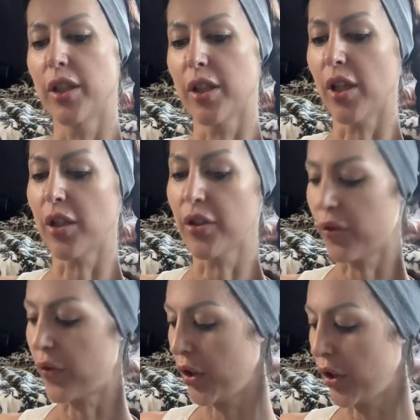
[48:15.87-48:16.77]
is not
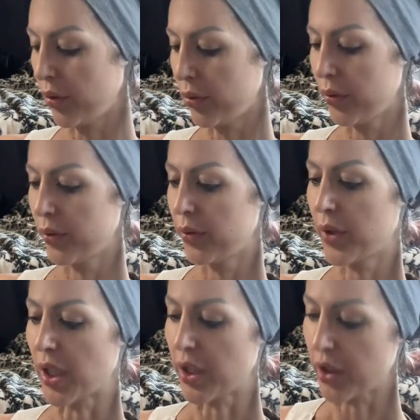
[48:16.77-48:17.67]
serving you,
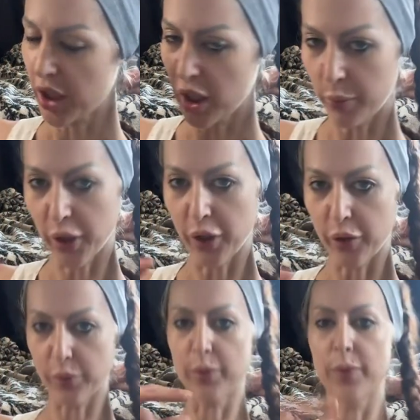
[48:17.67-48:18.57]
that is keeping
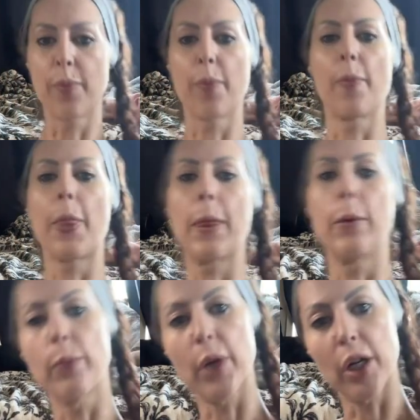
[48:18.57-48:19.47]
you
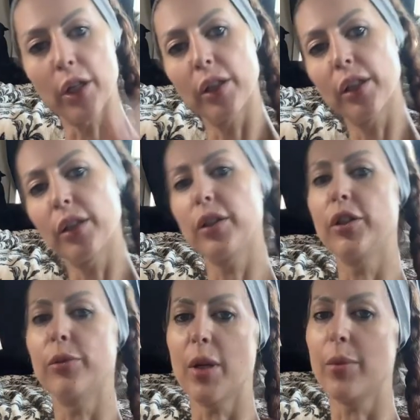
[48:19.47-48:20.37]
where
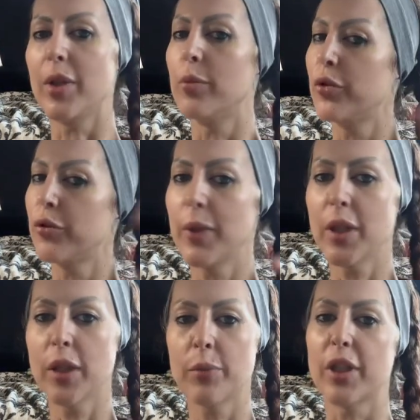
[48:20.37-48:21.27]
you may be in
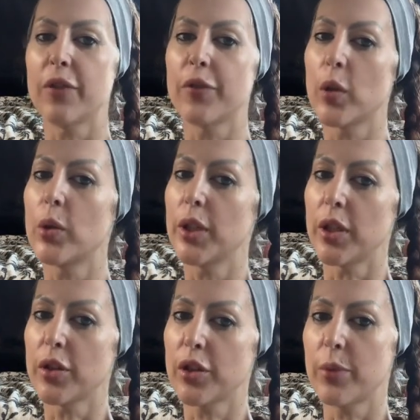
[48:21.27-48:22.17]
movement, but if you're
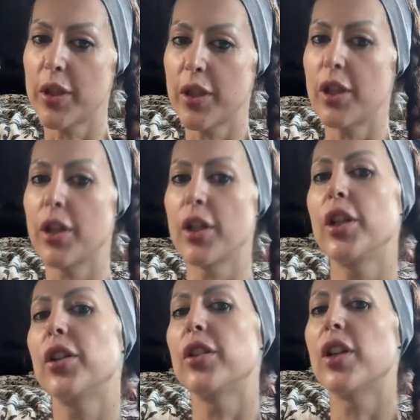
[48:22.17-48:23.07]
holding on to what's
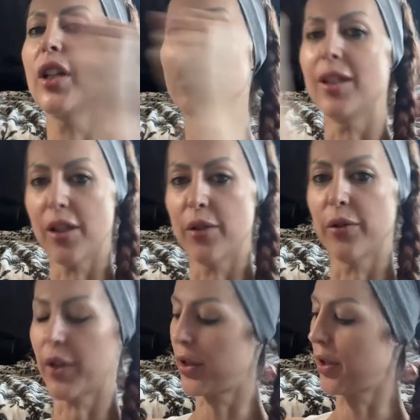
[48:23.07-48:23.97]
here, you're not going to get
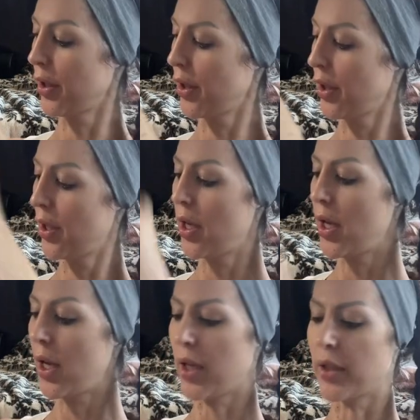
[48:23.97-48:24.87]
over here.
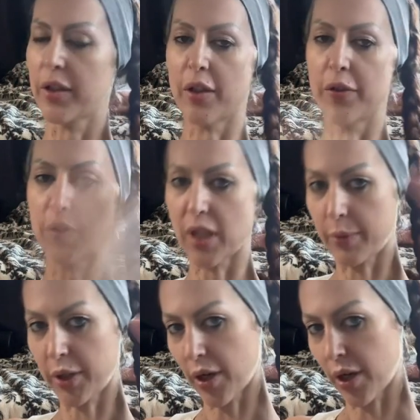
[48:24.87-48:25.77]
And
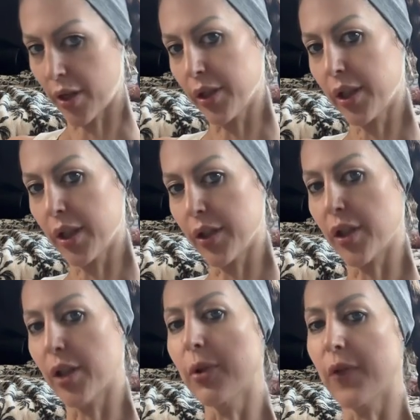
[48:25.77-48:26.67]
self-sabotage is
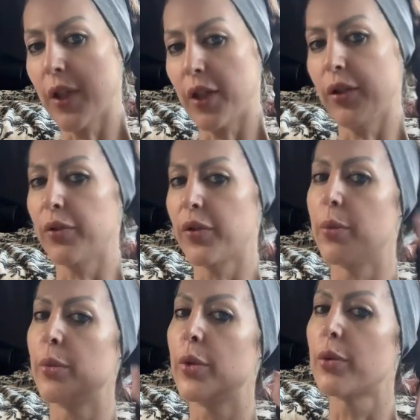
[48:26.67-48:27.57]
going to prevent you
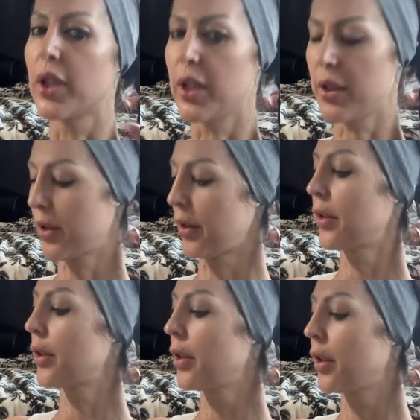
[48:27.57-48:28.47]
from releasing.
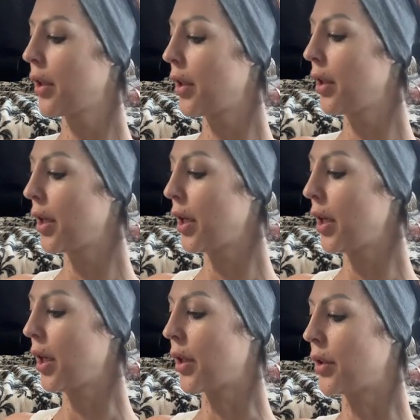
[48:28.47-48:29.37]

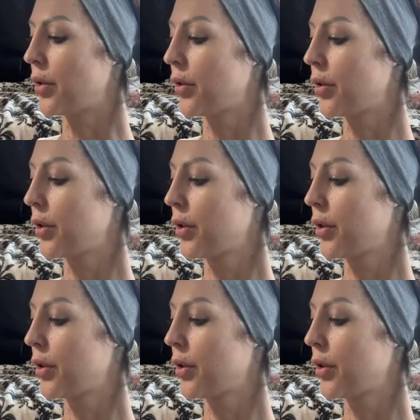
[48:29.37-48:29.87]
And